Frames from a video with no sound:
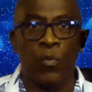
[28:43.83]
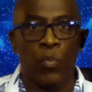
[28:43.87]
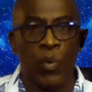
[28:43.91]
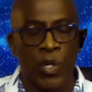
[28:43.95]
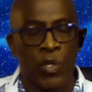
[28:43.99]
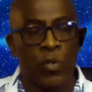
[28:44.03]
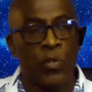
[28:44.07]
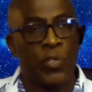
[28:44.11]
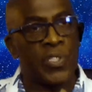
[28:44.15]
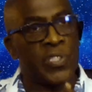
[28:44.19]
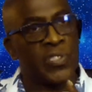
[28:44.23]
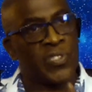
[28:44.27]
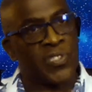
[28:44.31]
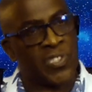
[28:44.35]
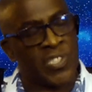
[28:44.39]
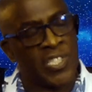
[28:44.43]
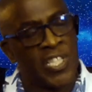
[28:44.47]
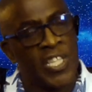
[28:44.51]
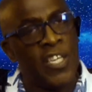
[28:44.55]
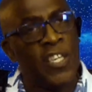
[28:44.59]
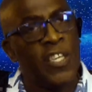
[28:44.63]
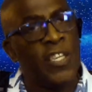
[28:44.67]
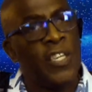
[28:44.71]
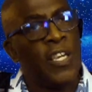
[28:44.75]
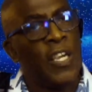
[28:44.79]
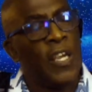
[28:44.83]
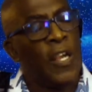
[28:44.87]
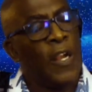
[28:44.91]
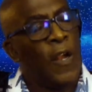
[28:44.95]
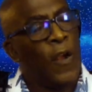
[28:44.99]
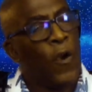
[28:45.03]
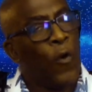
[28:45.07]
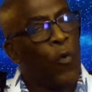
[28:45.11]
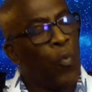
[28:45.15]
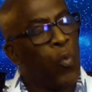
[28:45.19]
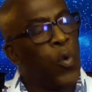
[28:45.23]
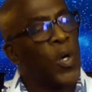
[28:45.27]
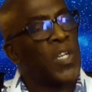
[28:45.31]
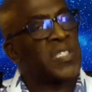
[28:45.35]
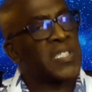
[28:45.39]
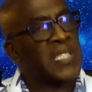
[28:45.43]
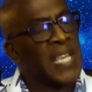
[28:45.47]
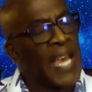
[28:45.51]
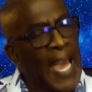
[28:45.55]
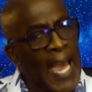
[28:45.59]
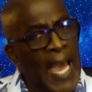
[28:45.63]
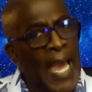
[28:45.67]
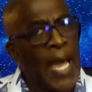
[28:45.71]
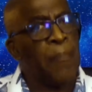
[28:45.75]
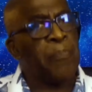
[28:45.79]
And we're going to see
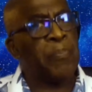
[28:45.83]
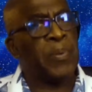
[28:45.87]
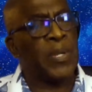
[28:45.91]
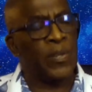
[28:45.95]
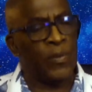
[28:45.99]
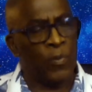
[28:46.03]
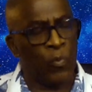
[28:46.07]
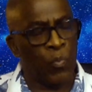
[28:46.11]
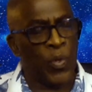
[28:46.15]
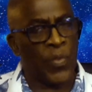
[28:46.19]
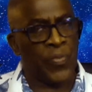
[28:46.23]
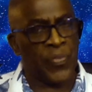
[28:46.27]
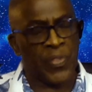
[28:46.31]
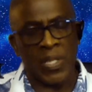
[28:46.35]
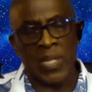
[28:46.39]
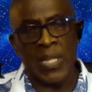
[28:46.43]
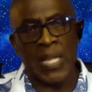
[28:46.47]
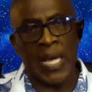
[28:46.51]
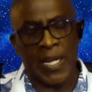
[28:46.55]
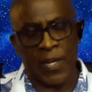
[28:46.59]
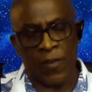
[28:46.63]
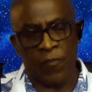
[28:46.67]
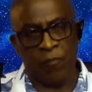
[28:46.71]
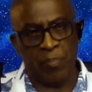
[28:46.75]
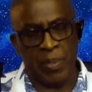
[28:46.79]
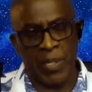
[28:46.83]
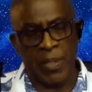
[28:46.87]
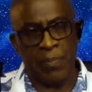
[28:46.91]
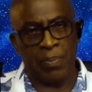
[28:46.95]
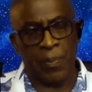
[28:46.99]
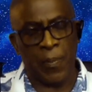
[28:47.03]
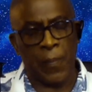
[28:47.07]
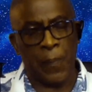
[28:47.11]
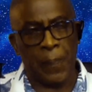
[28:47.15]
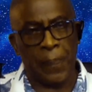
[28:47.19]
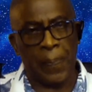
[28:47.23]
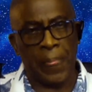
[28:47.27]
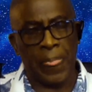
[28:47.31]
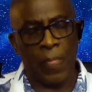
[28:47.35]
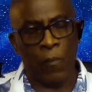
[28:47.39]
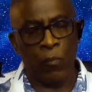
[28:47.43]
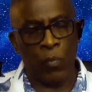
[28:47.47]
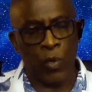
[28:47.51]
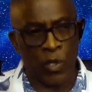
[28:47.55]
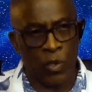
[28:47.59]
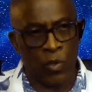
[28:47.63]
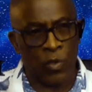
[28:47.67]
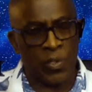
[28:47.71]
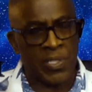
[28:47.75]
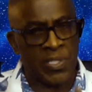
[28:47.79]
what's happened with a lot of people.
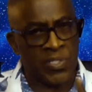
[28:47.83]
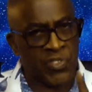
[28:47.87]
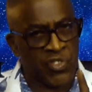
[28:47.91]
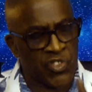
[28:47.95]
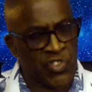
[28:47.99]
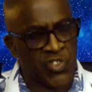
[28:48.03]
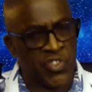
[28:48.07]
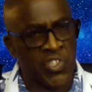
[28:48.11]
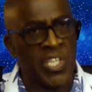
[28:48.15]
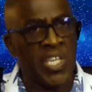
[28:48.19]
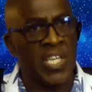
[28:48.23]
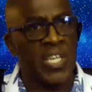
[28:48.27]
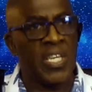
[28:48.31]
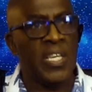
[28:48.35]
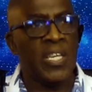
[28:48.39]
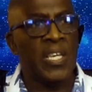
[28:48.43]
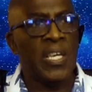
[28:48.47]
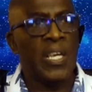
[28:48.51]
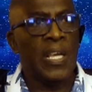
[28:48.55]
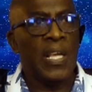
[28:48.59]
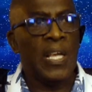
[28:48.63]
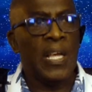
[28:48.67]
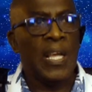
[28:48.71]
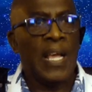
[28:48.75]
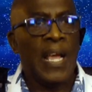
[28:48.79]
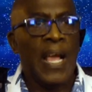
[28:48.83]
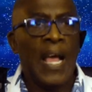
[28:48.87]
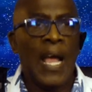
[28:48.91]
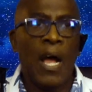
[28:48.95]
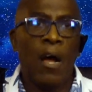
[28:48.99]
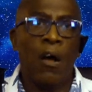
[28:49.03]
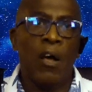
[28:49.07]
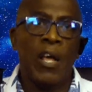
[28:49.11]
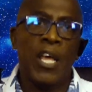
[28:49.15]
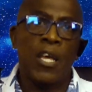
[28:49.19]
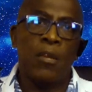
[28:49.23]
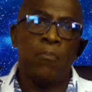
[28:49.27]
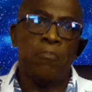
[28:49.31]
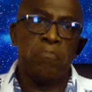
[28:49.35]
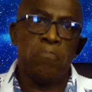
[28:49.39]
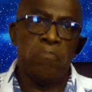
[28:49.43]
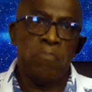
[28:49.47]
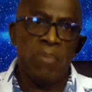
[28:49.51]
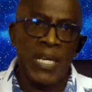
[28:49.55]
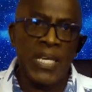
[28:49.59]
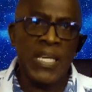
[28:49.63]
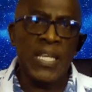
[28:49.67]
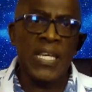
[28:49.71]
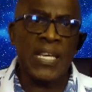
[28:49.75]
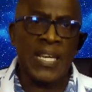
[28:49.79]
We're going to see how
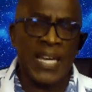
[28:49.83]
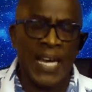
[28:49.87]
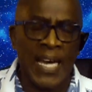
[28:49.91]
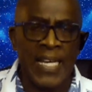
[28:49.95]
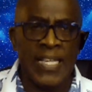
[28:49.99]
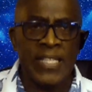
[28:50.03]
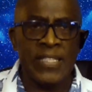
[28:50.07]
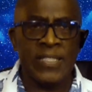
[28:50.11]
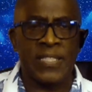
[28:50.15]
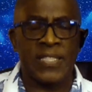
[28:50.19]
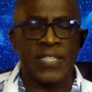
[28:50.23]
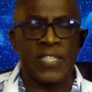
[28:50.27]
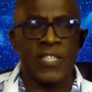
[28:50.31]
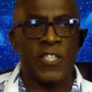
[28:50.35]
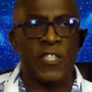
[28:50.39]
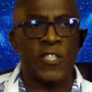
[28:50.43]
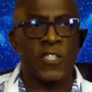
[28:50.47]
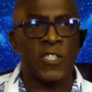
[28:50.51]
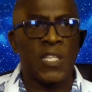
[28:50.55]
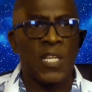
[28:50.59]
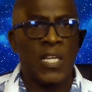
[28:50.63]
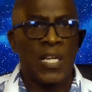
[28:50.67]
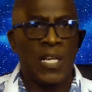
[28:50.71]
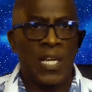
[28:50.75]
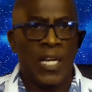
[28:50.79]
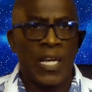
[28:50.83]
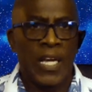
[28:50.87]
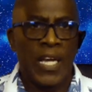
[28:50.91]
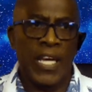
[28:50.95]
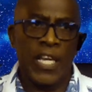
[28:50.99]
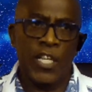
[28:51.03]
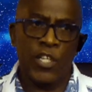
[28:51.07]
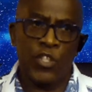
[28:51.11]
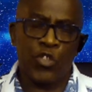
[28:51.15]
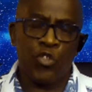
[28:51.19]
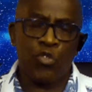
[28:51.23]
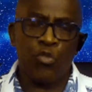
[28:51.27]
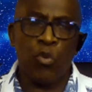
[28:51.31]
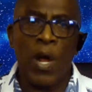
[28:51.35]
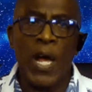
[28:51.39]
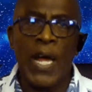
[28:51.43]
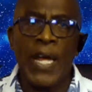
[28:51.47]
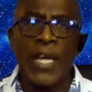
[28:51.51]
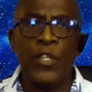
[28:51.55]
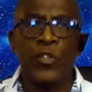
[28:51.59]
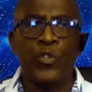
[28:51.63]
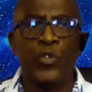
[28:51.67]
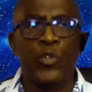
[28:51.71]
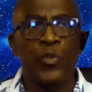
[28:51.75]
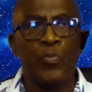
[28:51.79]
in many cases, in
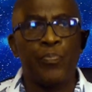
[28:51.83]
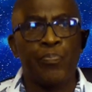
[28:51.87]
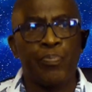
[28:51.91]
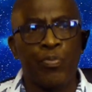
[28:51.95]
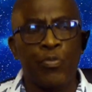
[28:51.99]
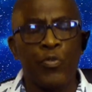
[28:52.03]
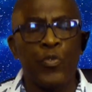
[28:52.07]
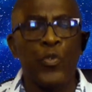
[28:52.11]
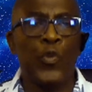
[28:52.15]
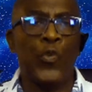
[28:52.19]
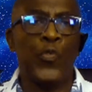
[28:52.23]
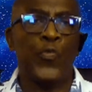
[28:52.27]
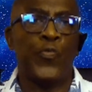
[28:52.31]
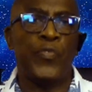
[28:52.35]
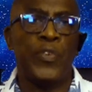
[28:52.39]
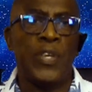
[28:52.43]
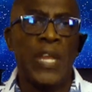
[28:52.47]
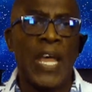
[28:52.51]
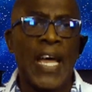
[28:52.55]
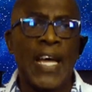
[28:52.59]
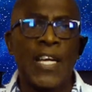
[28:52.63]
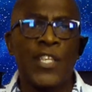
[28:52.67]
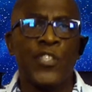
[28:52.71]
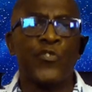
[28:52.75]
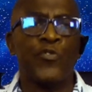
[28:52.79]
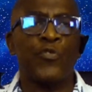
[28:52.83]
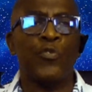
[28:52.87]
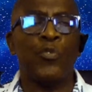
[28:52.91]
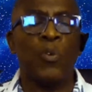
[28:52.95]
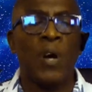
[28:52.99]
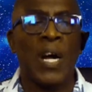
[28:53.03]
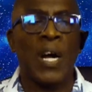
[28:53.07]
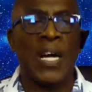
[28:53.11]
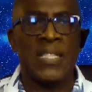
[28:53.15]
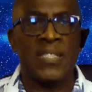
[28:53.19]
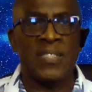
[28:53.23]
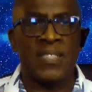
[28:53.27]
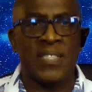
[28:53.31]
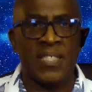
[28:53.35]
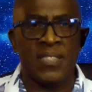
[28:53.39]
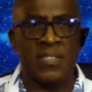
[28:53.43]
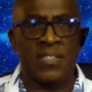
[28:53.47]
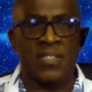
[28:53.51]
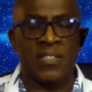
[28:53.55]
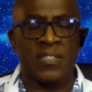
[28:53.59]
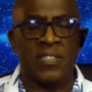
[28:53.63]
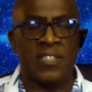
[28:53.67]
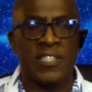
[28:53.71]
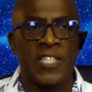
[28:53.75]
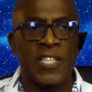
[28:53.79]
trying to prove natural
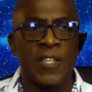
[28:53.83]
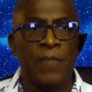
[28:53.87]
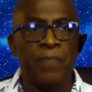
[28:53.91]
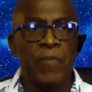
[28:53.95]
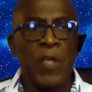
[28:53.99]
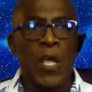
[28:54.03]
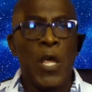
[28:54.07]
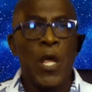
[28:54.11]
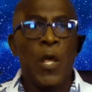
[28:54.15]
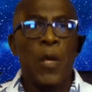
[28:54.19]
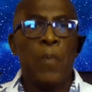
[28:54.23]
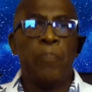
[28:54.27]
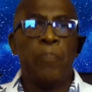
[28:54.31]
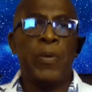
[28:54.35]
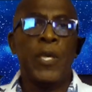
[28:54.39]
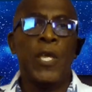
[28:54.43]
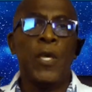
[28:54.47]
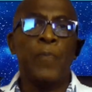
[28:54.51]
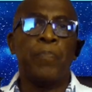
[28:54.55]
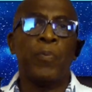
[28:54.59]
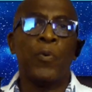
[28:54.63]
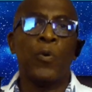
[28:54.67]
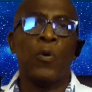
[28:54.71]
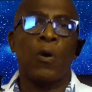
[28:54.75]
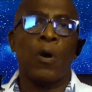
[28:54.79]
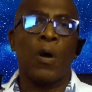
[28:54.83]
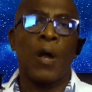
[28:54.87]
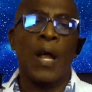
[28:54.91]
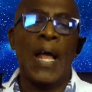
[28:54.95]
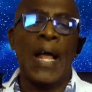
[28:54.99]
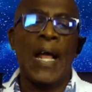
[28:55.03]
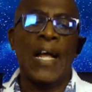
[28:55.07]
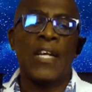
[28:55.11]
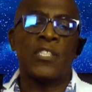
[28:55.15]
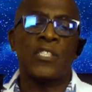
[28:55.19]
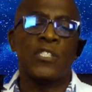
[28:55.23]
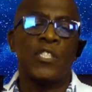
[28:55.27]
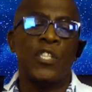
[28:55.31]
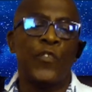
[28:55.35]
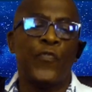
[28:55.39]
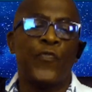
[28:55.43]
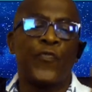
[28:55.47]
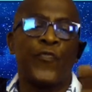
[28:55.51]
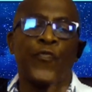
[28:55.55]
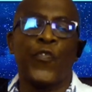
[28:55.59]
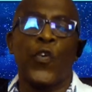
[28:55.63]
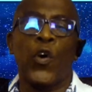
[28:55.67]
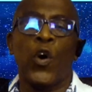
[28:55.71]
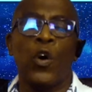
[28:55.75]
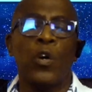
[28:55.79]
identity, people are actually
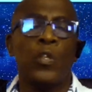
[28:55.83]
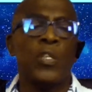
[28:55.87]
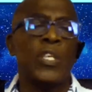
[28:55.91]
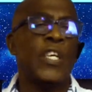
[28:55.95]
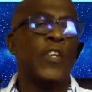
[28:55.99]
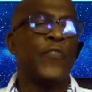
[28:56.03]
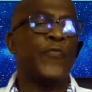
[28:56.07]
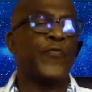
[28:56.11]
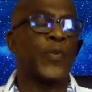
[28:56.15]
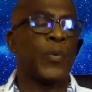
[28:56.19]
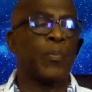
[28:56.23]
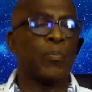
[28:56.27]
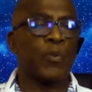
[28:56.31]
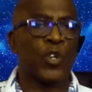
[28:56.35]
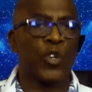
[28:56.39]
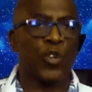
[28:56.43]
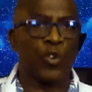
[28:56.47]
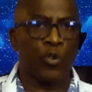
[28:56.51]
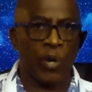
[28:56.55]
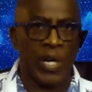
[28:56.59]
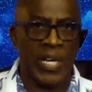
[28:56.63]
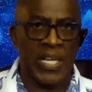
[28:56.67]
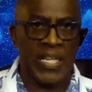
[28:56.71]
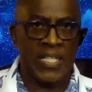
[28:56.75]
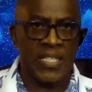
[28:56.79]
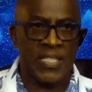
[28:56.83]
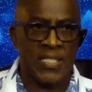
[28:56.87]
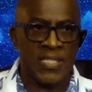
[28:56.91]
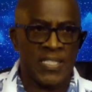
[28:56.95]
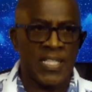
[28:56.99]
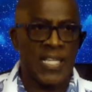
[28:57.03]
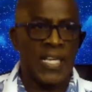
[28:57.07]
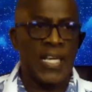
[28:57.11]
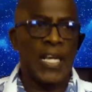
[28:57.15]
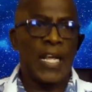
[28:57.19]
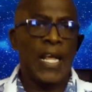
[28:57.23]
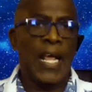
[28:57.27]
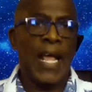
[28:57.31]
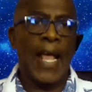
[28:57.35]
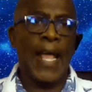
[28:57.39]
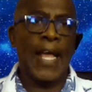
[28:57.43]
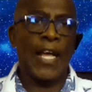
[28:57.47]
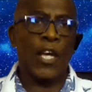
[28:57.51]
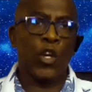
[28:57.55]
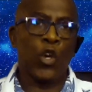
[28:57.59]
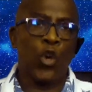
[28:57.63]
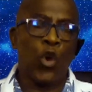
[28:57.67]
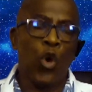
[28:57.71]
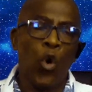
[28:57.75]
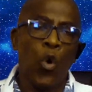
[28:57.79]
falling from grace
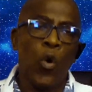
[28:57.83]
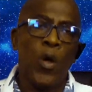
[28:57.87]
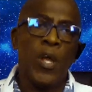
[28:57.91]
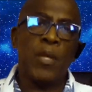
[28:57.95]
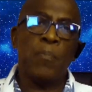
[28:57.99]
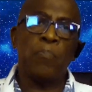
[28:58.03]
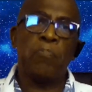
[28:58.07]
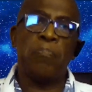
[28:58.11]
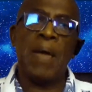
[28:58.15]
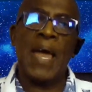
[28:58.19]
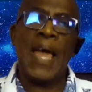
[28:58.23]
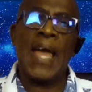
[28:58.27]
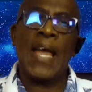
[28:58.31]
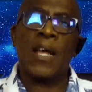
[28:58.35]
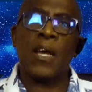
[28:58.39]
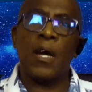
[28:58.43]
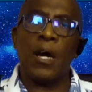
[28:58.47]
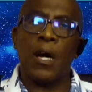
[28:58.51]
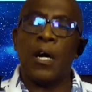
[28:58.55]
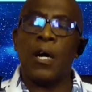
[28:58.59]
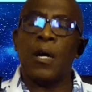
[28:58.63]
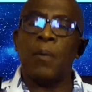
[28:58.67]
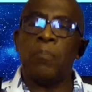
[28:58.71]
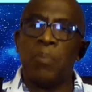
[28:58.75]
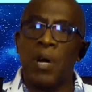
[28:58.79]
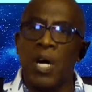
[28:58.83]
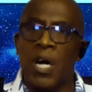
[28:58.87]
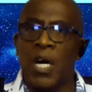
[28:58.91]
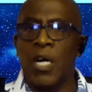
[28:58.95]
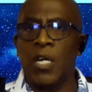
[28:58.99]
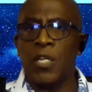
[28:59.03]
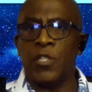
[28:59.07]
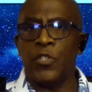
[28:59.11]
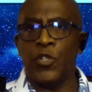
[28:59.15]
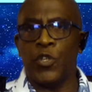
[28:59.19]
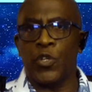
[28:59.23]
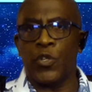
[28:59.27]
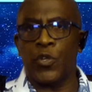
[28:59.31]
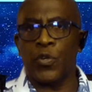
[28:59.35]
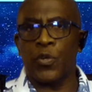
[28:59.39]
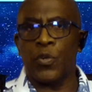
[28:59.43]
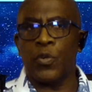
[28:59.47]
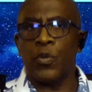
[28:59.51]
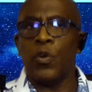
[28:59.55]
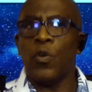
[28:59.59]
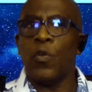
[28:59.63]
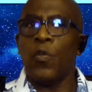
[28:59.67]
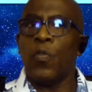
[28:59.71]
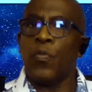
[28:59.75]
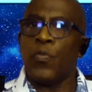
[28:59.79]
and going back up
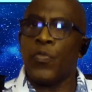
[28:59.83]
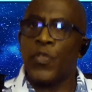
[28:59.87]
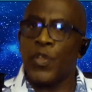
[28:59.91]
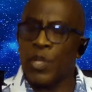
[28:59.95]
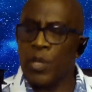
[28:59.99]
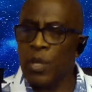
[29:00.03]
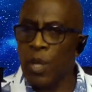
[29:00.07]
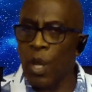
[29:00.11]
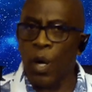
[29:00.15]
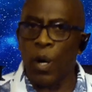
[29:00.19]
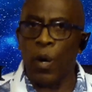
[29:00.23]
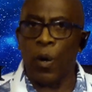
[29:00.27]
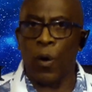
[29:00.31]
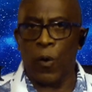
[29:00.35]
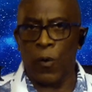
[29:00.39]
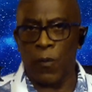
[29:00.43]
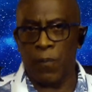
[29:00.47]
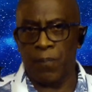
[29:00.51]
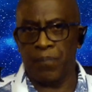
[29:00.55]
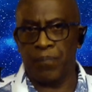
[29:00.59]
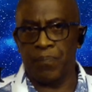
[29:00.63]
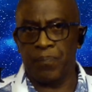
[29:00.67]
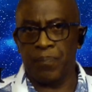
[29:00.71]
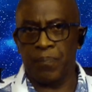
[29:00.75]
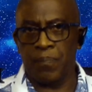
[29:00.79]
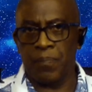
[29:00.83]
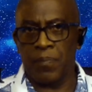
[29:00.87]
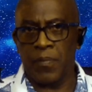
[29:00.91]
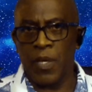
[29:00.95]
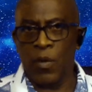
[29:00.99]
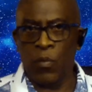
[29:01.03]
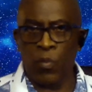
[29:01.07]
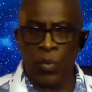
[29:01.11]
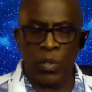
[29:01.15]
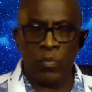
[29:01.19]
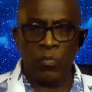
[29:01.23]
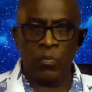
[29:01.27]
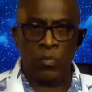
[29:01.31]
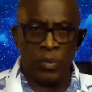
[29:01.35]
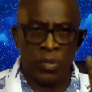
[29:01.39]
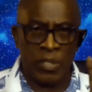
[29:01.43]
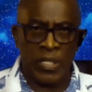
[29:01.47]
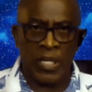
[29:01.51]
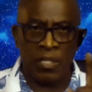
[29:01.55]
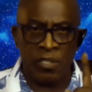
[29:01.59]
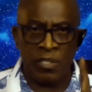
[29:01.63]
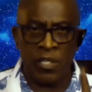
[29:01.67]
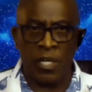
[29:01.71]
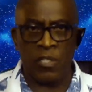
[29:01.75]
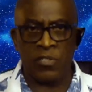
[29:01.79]
under the law.
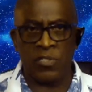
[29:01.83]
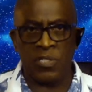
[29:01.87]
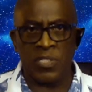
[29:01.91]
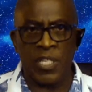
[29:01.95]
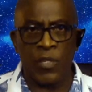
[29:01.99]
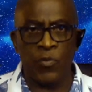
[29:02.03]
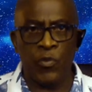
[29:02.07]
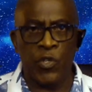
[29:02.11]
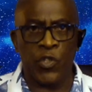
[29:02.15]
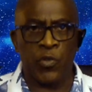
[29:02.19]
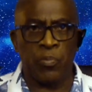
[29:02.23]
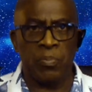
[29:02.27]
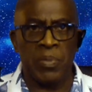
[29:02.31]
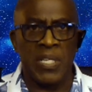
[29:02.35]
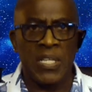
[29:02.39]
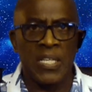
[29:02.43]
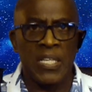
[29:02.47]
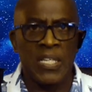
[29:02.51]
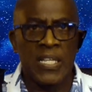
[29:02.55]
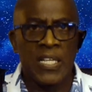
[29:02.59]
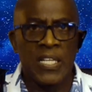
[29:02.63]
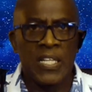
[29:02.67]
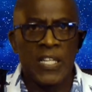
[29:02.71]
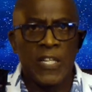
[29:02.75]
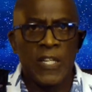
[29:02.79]
Now, y'all stay with me.